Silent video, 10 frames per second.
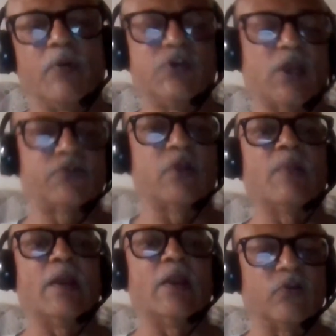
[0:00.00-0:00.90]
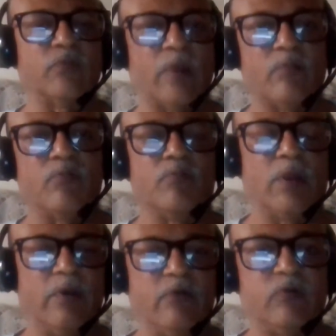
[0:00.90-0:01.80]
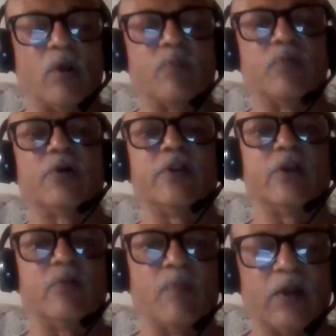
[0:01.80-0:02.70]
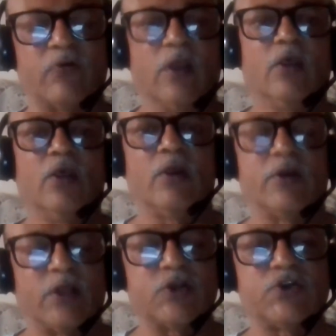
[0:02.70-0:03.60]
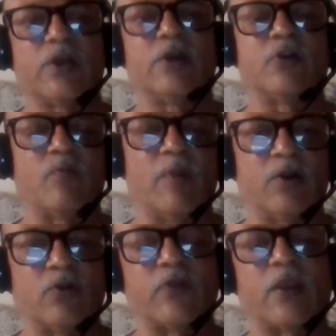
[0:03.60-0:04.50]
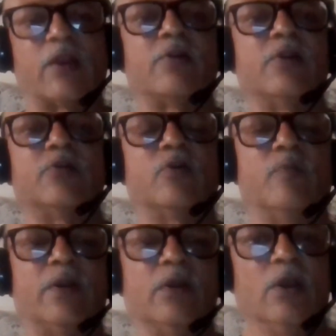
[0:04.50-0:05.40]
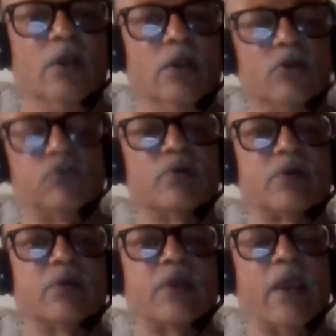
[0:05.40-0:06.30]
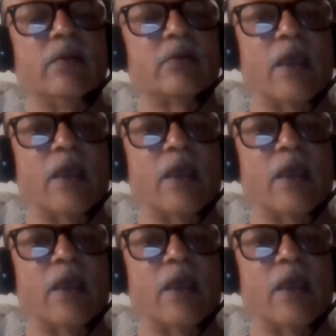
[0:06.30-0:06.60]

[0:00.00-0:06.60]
checks and balances, maybe with proper treatment, tertiary treatment or secondary treatment. So okay, can